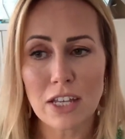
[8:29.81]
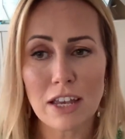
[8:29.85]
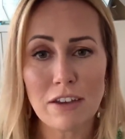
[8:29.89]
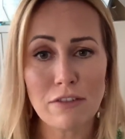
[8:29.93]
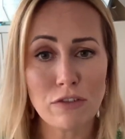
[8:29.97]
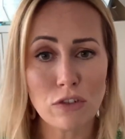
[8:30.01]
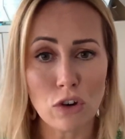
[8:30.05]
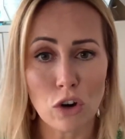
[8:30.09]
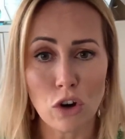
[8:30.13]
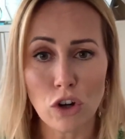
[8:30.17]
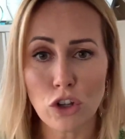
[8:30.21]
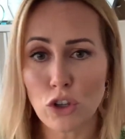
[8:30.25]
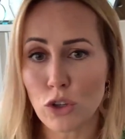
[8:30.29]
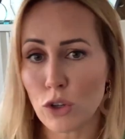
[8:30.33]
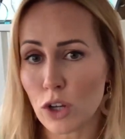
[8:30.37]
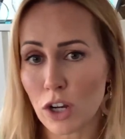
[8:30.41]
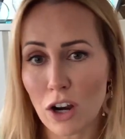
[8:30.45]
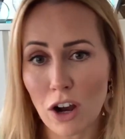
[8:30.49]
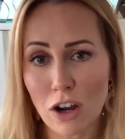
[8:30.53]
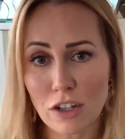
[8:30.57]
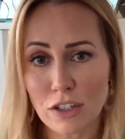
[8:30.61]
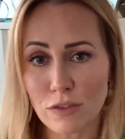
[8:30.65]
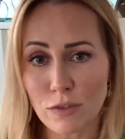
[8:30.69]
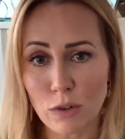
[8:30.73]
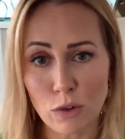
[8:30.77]
If not, you can
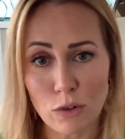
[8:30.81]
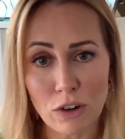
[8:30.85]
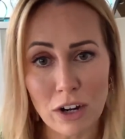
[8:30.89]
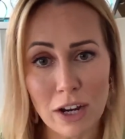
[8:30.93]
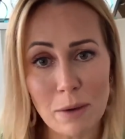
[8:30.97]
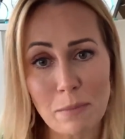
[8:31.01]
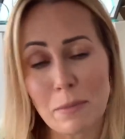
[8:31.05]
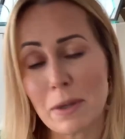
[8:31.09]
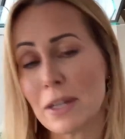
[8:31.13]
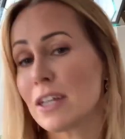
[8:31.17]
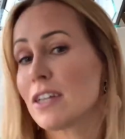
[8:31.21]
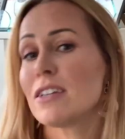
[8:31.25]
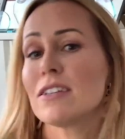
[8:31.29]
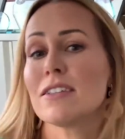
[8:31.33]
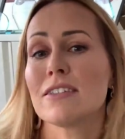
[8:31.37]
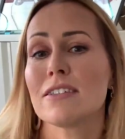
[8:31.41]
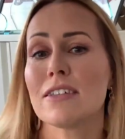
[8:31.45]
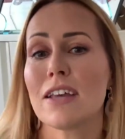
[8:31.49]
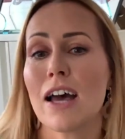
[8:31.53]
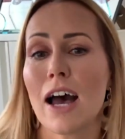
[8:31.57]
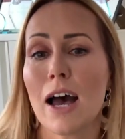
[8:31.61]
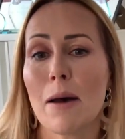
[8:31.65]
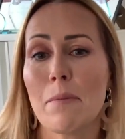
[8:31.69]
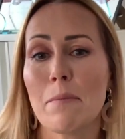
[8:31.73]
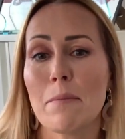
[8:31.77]
ask for it, because
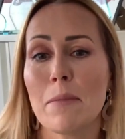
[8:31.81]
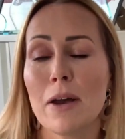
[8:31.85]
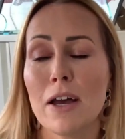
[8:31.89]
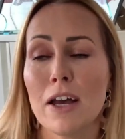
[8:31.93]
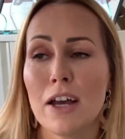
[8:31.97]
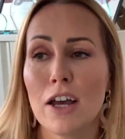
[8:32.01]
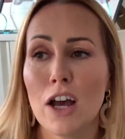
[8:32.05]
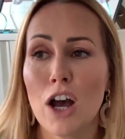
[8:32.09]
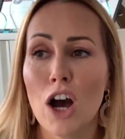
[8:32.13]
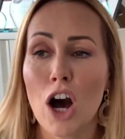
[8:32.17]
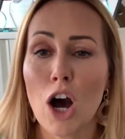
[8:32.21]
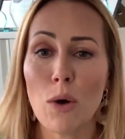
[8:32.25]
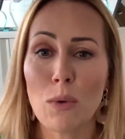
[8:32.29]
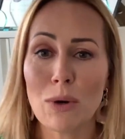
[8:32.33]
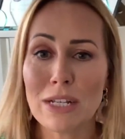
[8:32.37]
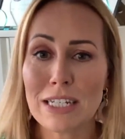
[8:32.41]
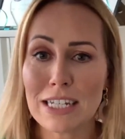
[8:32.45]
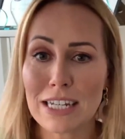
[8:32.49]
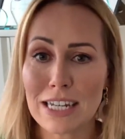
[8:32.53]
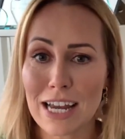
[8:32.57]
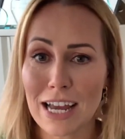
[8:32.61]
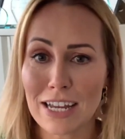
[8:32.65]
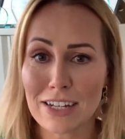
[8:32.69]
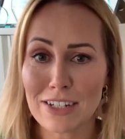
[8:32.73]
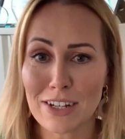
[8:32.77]
I went
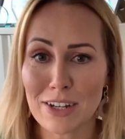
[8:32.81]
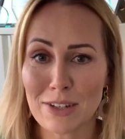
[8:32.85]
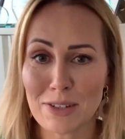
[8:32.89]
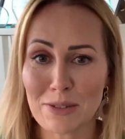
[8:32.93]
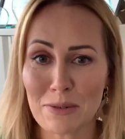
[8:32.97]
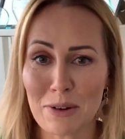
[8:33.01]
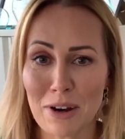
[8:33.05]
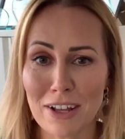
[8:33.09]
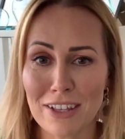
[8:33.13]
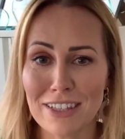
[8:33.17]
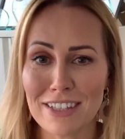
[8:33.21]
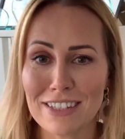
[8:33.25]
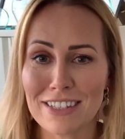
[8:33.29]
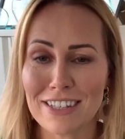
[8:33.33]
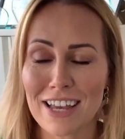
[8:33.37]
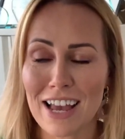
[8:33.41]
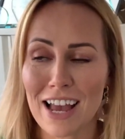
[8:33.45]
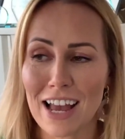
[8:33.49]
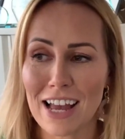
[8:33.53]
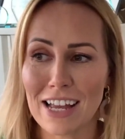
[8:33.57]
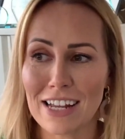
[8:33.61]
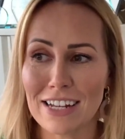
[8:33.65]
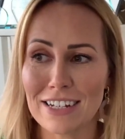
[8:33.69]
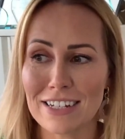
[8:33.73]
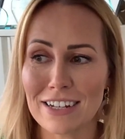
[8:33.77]
to Nando's once
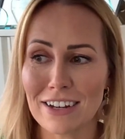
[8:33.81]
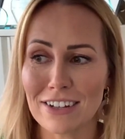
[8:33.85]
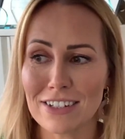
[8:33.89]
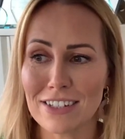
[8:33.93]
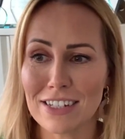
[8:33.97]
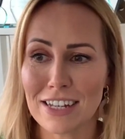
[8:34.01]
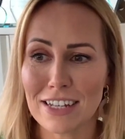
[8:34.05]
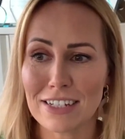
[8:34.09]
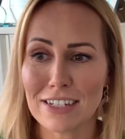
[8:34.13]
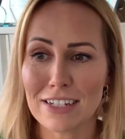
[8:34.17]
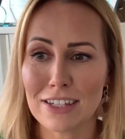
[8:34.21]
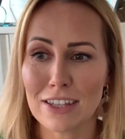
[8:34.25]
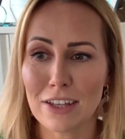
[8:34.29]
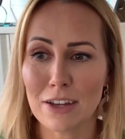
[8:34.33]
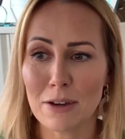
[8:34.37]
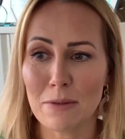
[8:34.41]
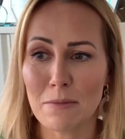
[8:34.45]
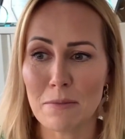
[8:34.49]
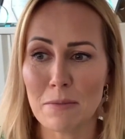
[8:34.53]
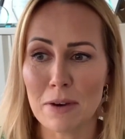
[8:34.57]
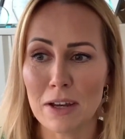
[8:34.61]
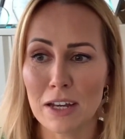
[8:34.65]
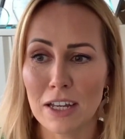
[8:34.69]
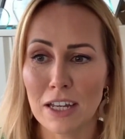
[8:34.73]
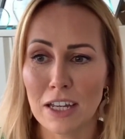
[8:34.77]
and I said to
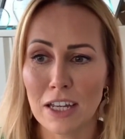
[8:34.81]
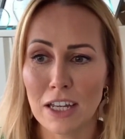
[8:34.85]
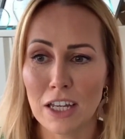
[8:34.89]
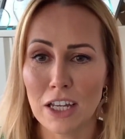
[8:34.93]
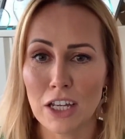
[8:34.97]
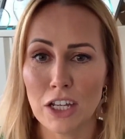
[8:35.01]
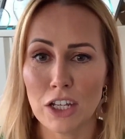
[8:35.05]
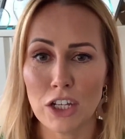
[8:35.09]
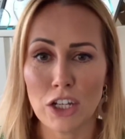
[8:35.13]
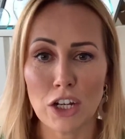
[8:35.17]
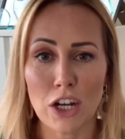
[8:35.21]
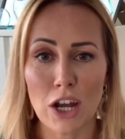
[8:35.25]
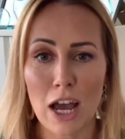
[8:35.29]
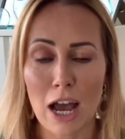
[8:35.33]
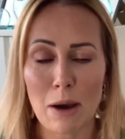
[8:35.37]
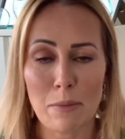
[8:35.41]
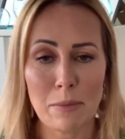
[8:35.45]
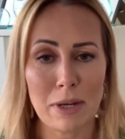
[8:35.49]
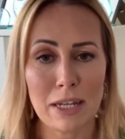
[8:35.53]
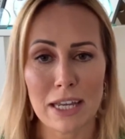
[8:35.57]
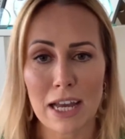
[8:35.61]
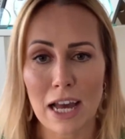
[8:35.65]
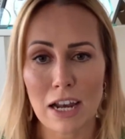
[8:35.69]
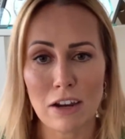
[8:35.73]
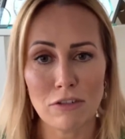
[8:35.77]
them, how
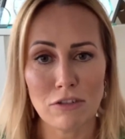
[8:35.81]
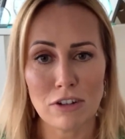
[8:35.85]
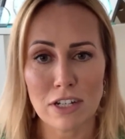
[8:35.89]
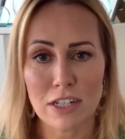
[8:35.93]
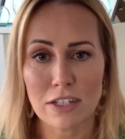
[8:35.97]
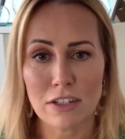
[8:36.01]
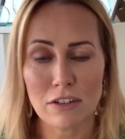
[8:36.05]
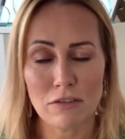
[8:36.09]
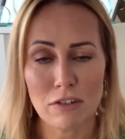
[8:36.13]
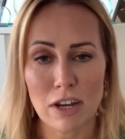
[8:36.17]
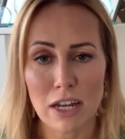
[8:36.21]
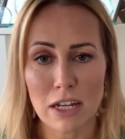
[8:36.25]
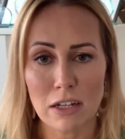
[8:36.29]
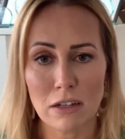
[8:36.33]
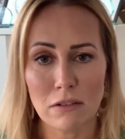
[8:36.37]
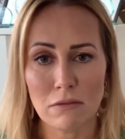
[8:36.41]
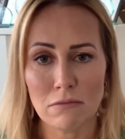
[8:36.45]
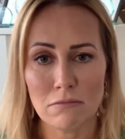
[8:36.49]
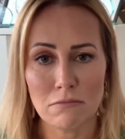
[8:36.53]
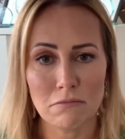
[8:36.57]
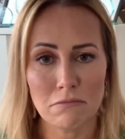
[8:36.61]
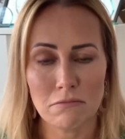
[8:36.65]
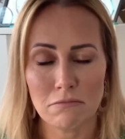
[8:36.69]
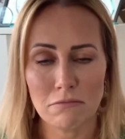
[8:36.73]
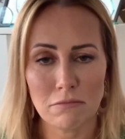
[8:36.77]
many calories are in
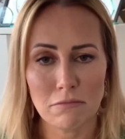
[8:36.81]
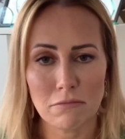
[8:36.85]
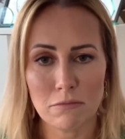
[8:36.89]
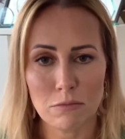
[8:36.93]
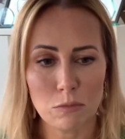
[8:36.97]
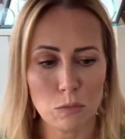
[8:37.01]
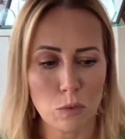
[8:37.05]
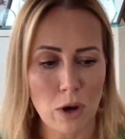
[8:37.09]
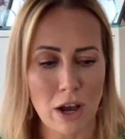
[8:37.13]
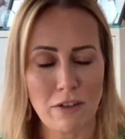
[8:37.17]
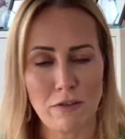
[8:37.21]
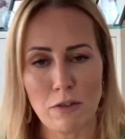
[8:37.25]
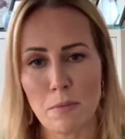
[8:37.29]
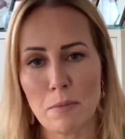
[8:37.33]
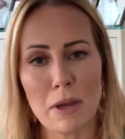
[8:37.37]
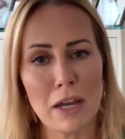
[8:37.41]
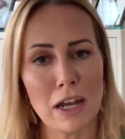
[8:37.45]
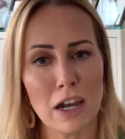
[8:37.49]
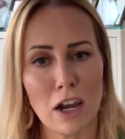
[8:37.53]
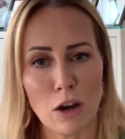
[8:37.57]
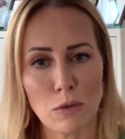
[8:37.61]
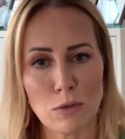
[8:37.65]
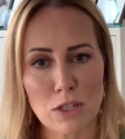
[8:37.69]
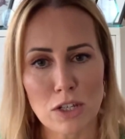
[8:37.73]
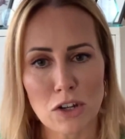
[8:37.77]
whatever
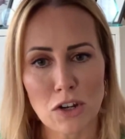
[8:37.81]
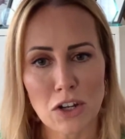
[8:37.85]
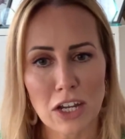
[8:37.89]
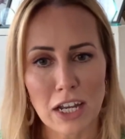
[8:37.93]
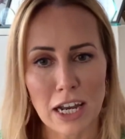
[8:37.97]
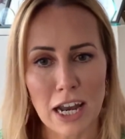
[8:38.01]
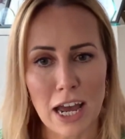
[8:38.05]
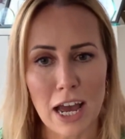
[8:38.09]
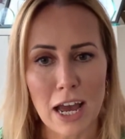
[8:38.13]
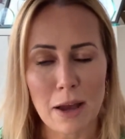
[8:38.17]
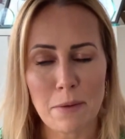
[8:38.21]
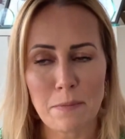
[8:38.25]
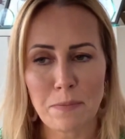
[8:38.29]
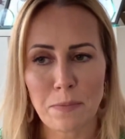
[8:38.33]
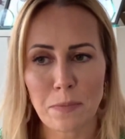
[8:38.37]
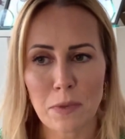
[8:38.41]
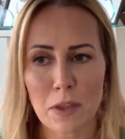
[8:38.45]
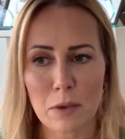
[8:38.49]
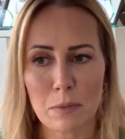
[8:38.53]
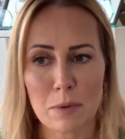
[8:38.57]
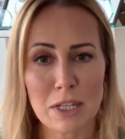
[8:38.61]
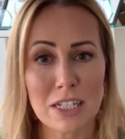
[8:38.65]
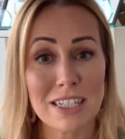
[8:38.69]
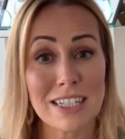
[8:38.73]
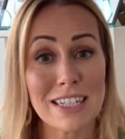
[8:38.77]
meal I was looking at,
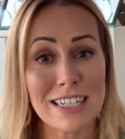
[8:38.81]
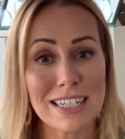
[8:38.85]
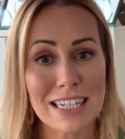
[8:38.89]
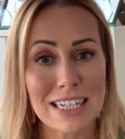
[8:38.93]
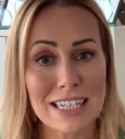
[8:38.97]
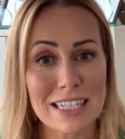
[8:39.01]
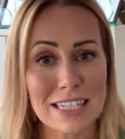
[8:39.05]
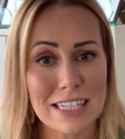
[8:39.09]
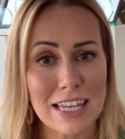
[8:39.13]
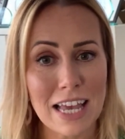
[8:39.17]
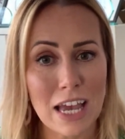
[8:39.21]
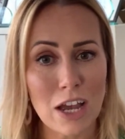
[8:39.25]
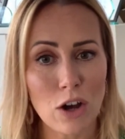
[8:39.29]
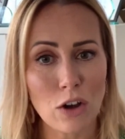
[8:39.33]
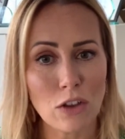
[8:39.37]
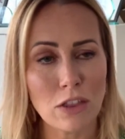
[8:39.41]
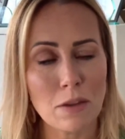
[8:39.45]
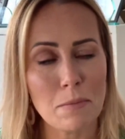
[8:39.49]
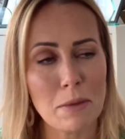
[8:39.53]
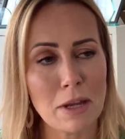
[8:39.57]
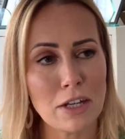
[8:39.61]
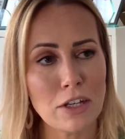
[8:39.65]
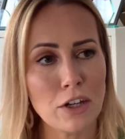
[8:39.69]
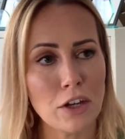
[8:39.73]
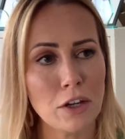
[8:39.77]
because it didn't say it on the
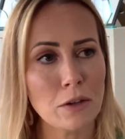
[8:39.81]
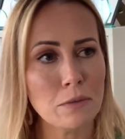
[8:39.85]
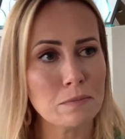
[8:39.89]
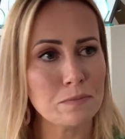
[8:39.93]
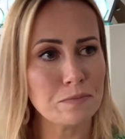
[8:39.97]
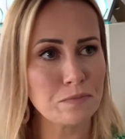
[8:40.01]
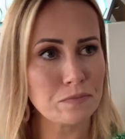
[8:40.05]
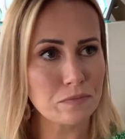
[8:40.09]
menu.